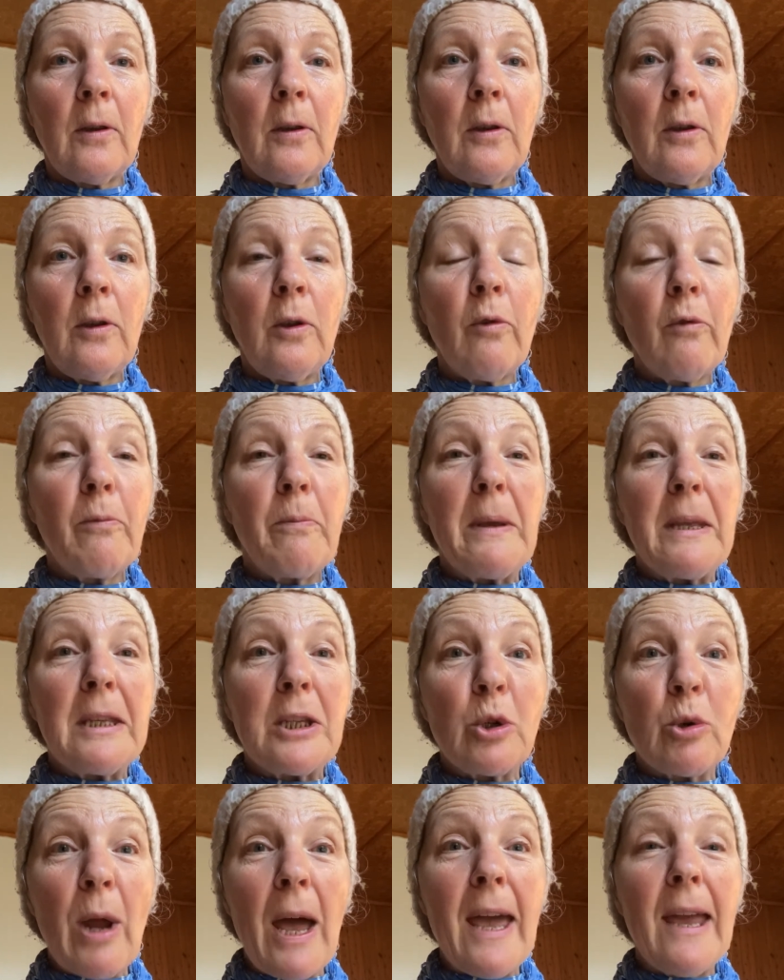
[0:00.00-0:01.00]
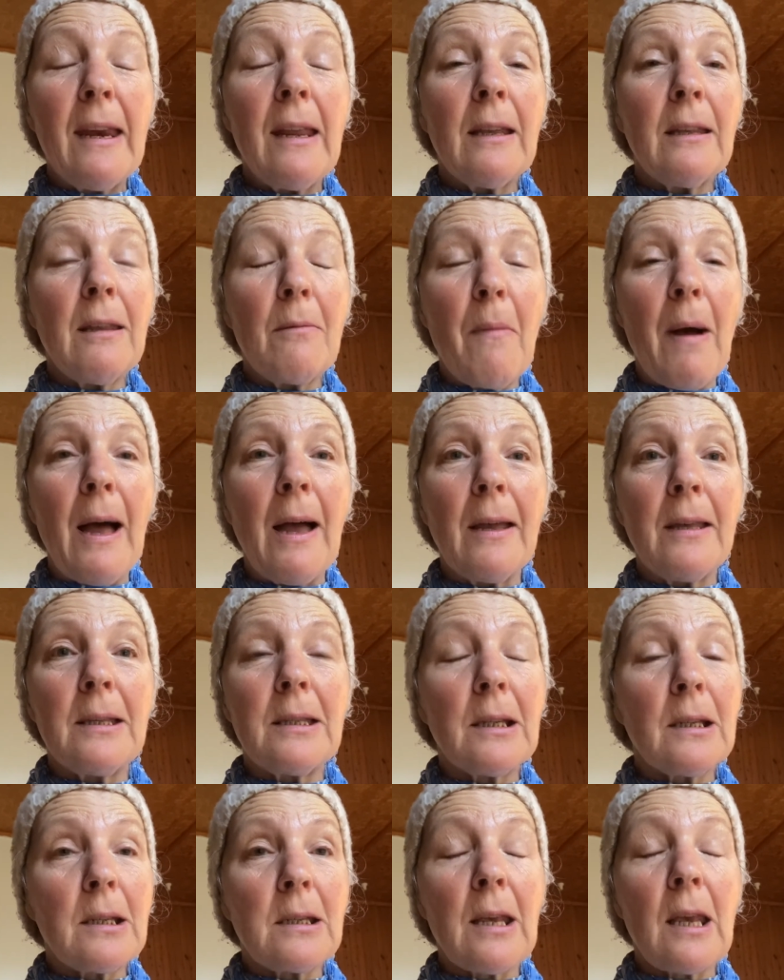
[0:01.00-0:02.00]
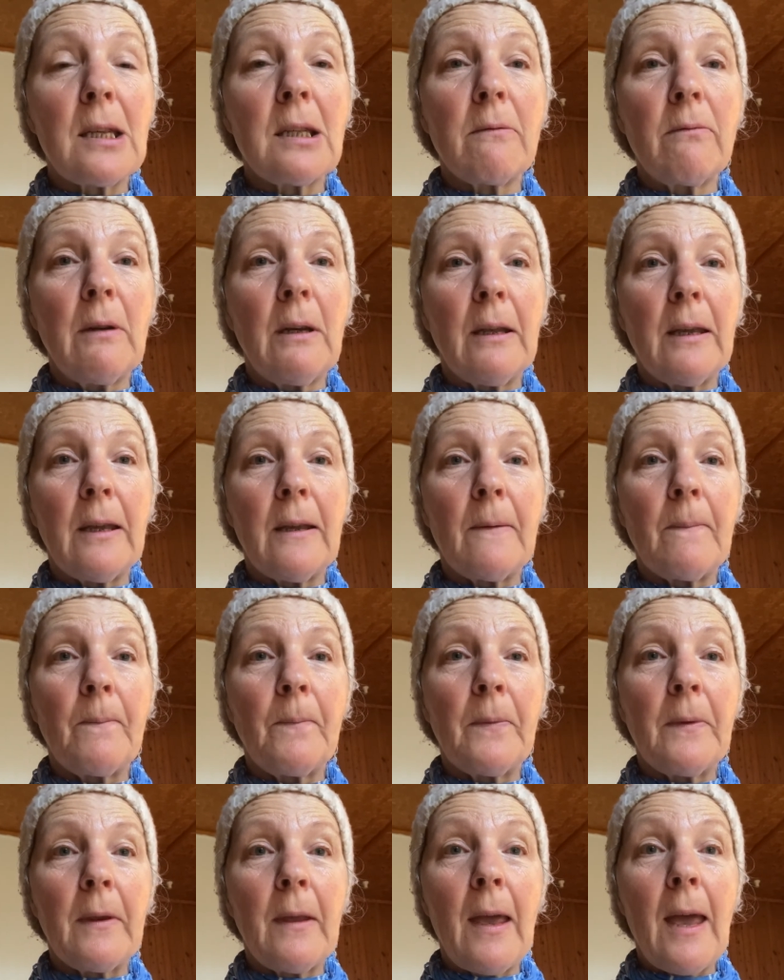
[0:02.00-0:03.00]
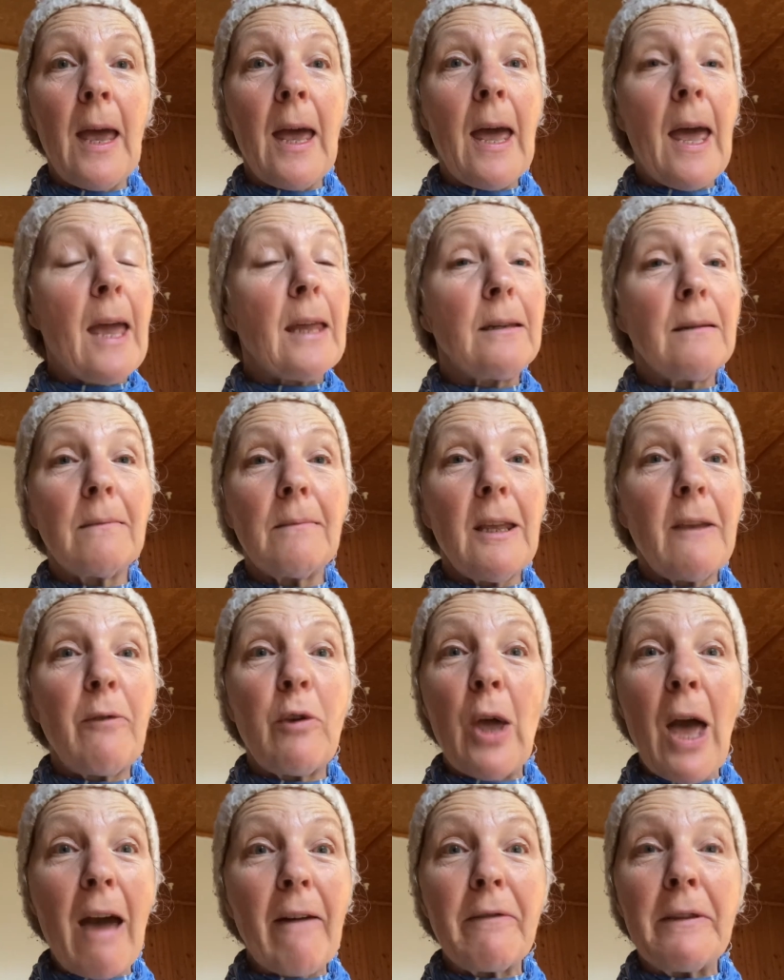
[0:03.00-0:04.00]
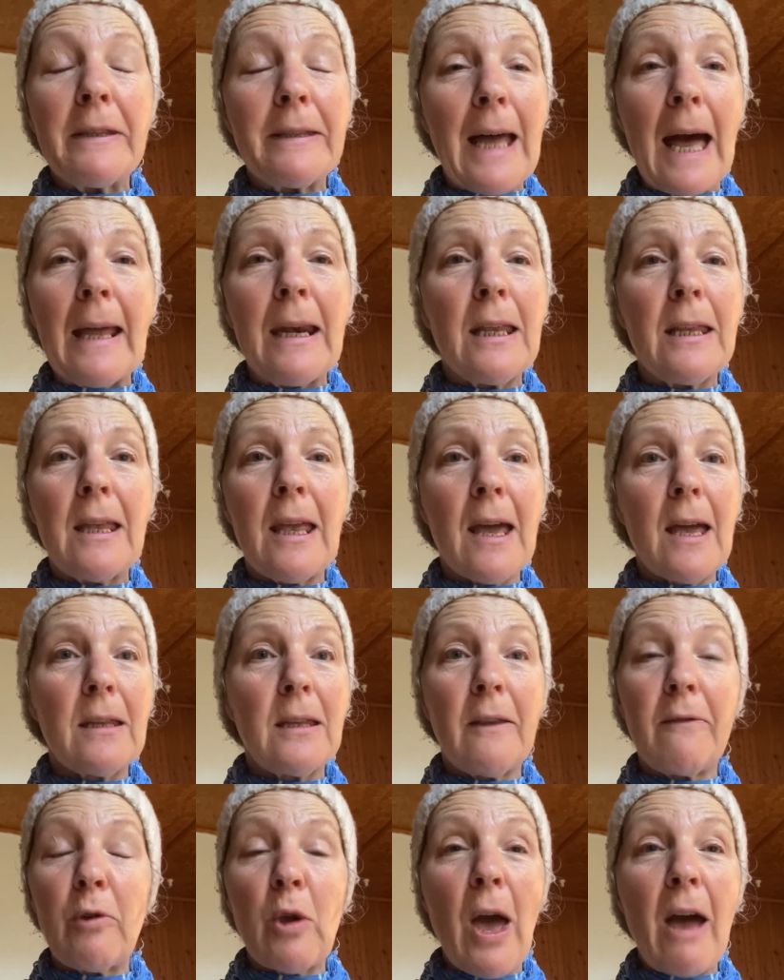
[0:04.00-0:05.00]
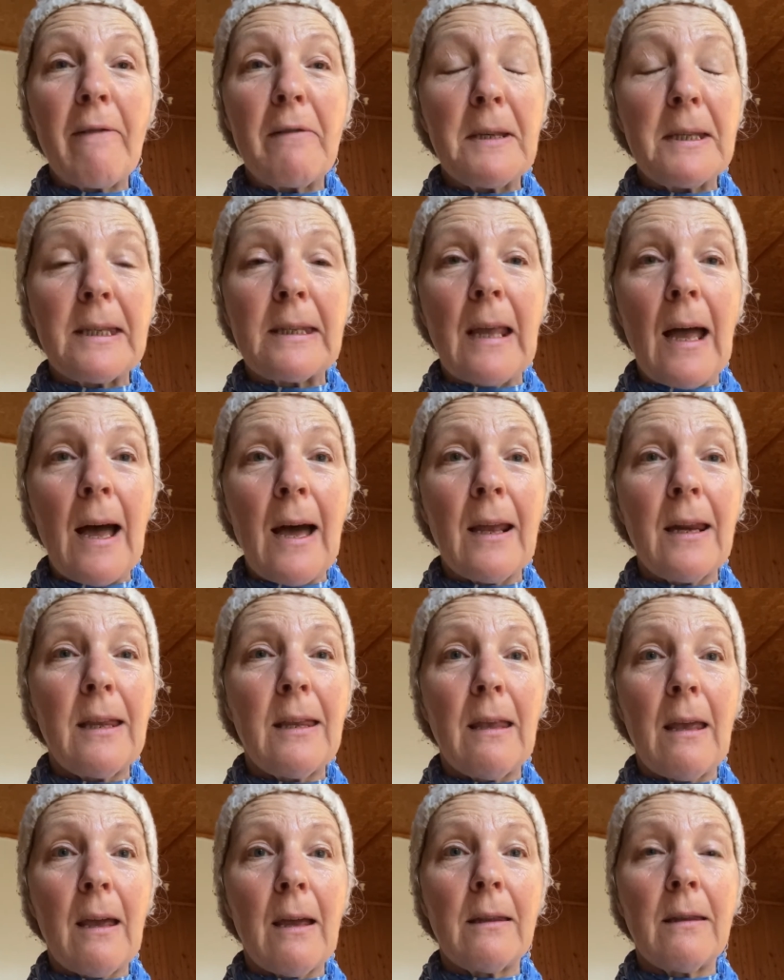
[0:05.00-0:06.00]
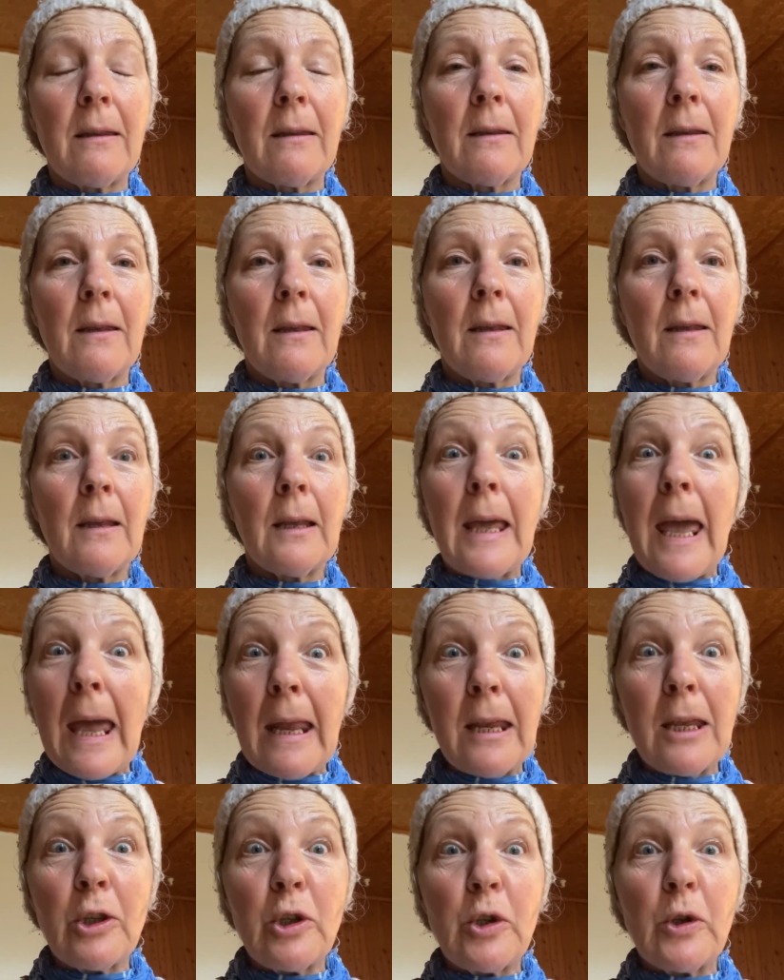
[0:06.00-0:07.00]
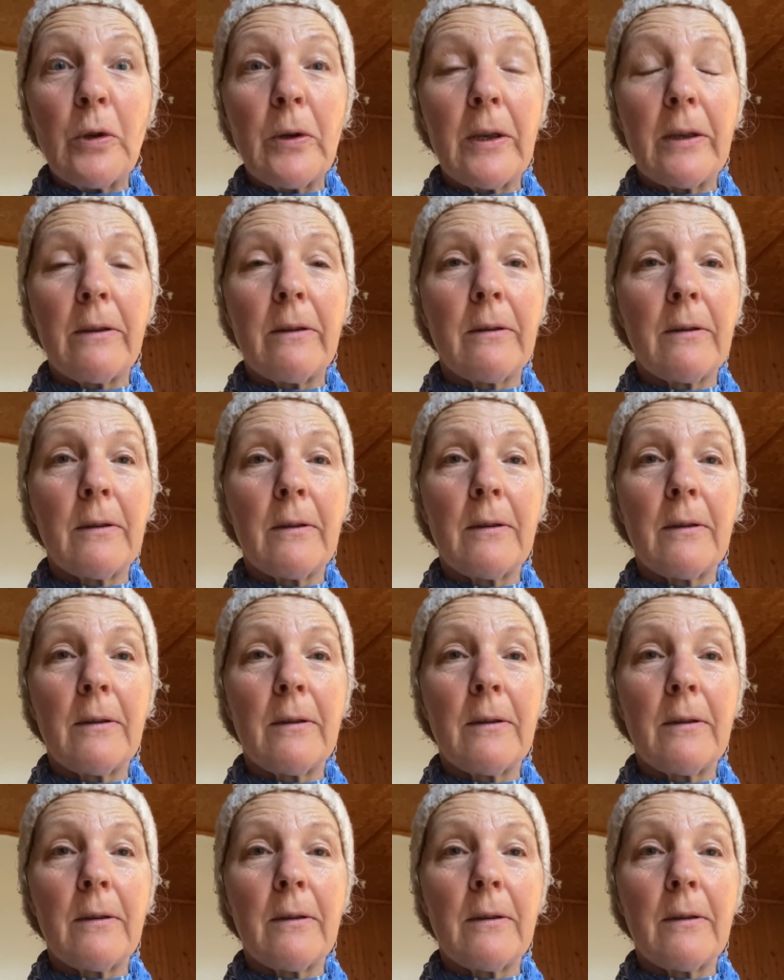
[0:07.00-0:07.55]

You've been training the mind successfully. And if you haven't done it yet, if you haven't started yet, get into it.